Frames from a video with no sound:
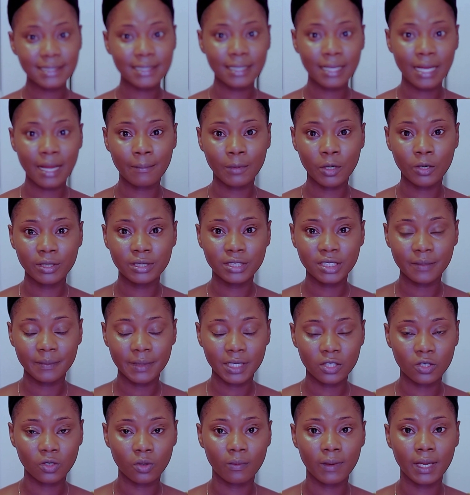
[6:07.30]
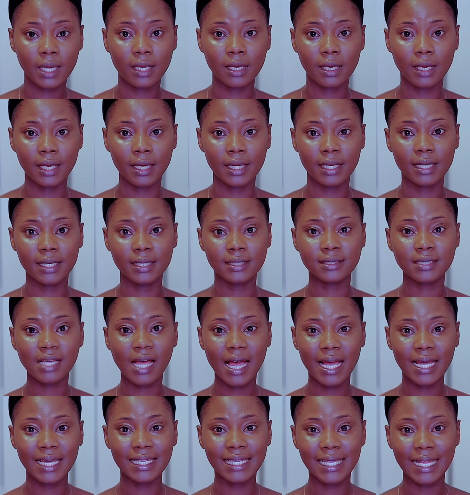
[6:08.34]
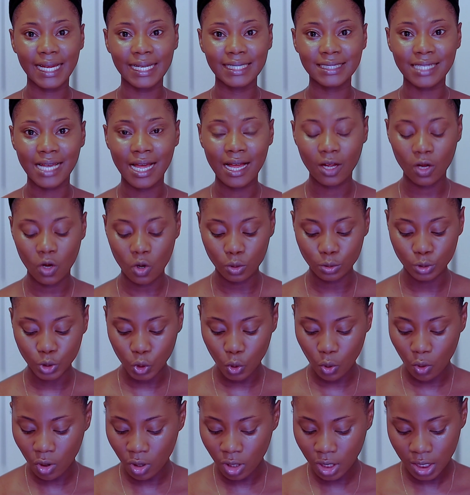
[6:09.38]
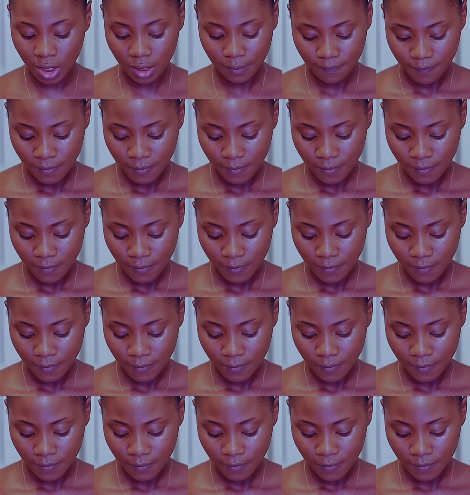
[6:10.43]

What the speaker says: thing I'm going to be doing is highlight and contour.